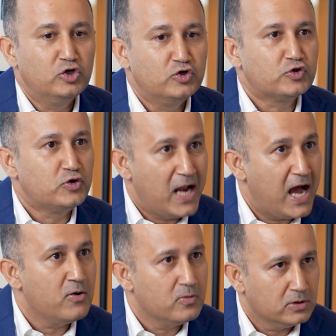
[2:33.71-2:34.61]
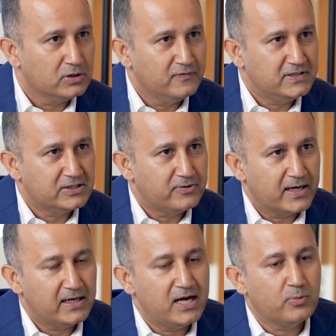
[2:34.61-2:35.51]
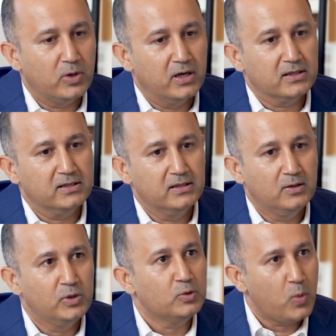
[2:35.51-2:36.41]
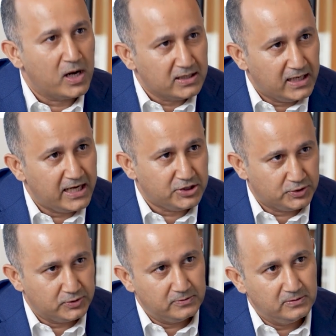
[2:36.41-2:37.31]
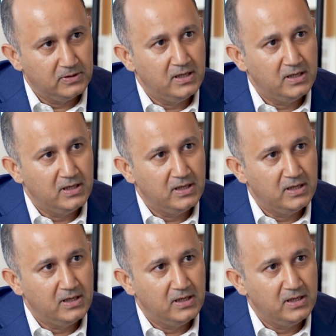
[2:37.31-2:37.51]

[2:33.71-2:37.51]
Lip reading: So now on the Visa Direct network, with one connection,